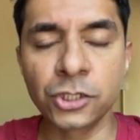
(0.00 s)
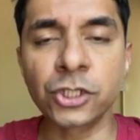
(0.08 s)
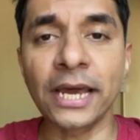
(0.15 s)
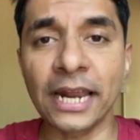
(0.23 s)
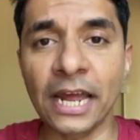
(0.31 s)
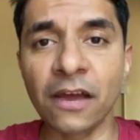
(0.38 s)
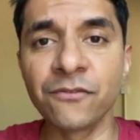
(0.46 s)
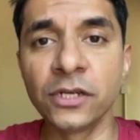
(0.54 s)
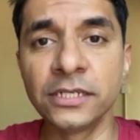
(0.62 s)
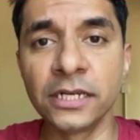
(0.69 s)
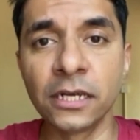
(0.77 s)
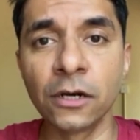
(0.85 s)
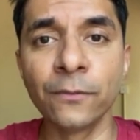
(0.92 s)
try to have your
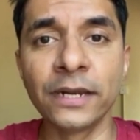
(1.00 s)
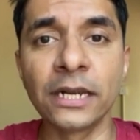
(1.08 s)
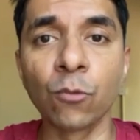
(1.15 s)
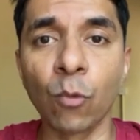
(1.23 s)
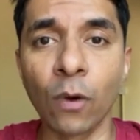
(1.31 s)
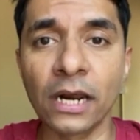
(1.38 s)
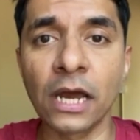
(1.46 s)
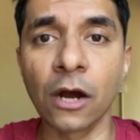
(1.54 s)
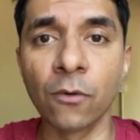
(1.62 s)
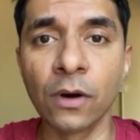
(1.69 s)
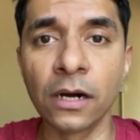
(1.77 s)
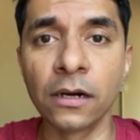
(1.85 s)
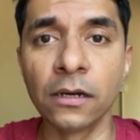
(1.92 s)
dinner within 1
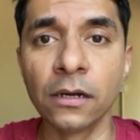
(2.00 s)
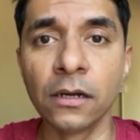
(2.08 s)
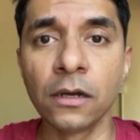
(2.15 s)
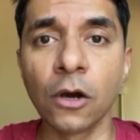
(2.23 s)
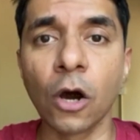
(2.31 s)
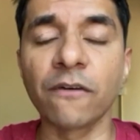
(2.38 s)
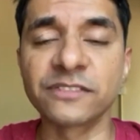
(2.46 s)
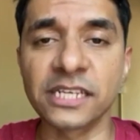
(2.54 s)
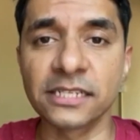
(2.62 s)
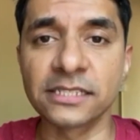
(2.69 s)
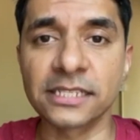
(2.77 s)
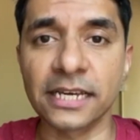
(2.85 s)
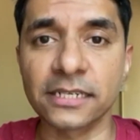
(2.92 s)
hour of
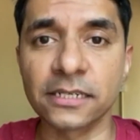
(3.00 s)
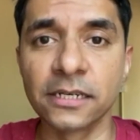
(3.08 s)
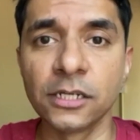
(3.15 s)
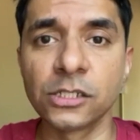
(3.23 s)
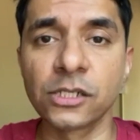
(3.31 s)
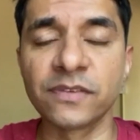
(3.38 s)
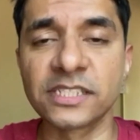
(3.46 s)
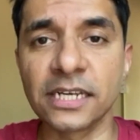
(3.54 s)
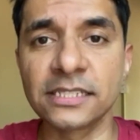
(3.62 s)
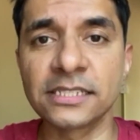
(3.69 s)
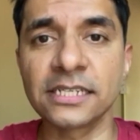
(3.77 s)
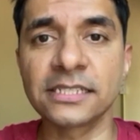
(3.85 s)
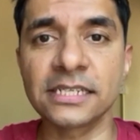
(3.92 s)
sunset. So the
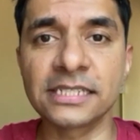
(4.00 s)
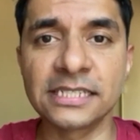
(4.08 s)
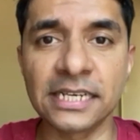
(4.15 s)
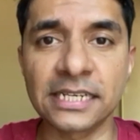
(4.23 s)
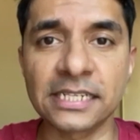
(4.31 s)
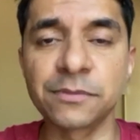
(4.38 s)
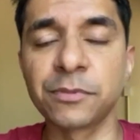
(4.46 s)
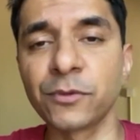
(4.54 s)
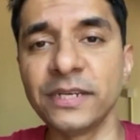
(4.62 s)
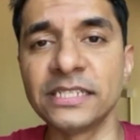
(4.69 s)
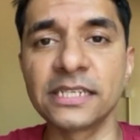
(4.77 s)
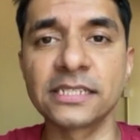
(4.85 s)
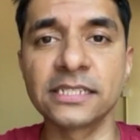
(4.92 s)
sun sets at 6,
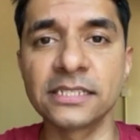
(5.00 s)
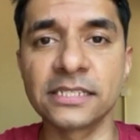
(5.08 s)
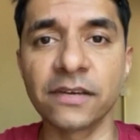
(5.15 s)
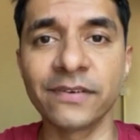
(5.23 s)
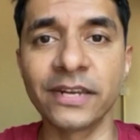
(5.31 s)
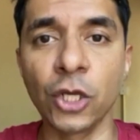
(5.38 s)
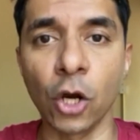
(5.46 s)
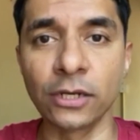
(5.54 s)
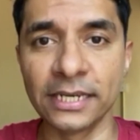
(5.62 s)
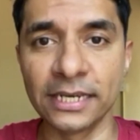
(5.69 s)
between 6 and 7, your